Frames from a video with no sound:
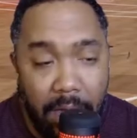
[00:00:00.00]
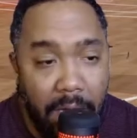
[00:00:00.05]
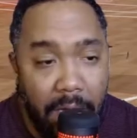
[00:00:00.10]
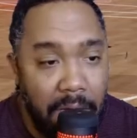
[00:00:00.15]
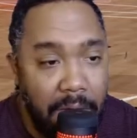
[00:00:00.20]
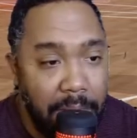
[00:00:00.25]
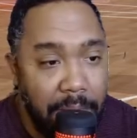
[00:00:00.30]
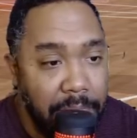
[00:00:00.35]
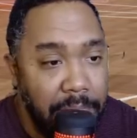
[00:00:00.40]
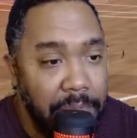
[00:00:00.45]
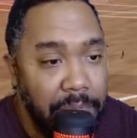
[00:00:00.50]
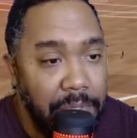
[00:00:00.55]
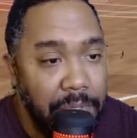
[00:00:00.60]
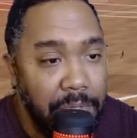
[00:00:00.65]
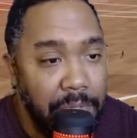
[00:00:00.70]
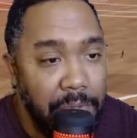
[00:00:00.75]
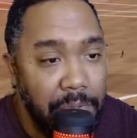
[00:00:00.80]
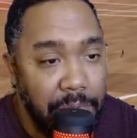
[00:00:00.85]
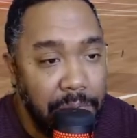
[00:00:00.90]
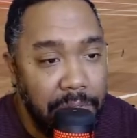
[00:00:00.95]
up
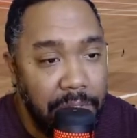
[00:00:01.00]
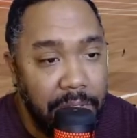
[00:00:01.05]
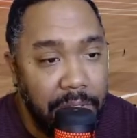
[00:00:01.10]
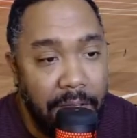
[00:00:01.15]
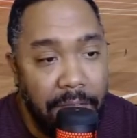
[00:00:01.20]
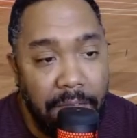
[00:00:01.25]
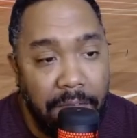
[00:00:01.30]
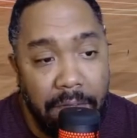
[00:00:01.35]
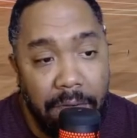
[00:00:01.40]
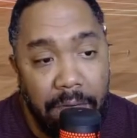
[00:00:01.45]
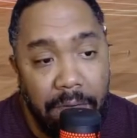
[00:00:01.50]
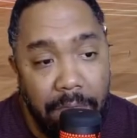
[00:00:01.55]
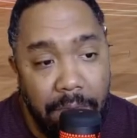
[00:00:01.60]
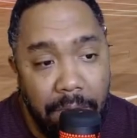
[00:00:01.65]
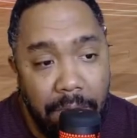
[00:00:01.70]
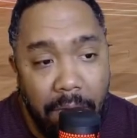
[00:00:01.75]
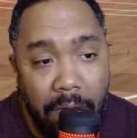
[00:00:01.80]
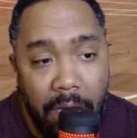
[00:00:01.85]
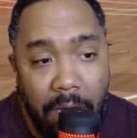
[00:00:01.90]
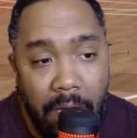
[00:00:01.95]
to 7
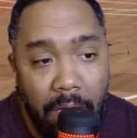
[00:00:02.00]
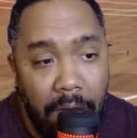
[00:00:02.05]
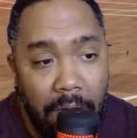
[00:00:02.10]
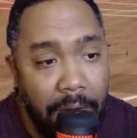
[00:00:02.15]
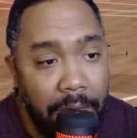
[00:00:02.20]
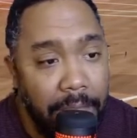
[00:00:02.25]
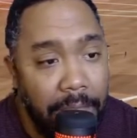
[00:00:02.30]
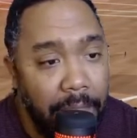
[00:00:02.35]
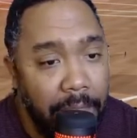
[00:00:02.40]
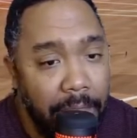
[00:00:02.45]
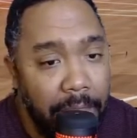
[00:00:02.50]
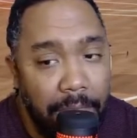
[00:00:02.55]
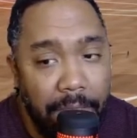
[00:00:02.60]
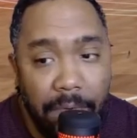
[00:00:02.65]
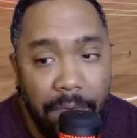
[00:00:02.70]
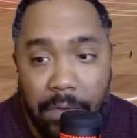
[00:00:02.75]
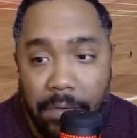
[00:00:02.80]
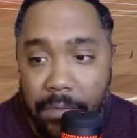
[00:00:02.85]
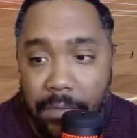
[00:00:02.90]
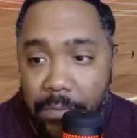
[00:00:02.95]

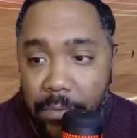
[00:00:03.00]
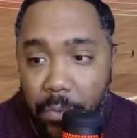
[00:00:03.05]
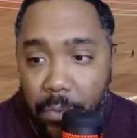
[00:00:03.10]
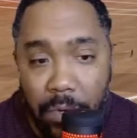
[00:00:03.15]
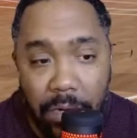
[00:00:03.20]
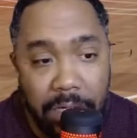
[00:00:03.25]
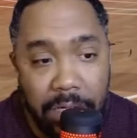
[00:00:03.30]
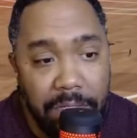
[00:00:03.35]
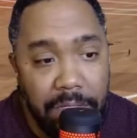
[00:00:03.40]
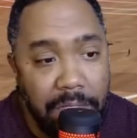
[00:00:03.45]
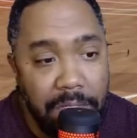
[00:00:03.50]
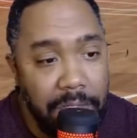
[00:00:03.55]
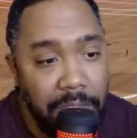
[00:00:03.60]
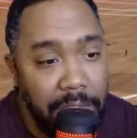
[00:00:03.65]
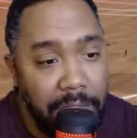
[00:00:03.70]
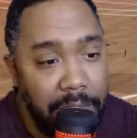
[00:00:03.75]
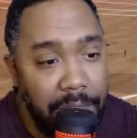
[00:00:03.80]
foot 4 inches.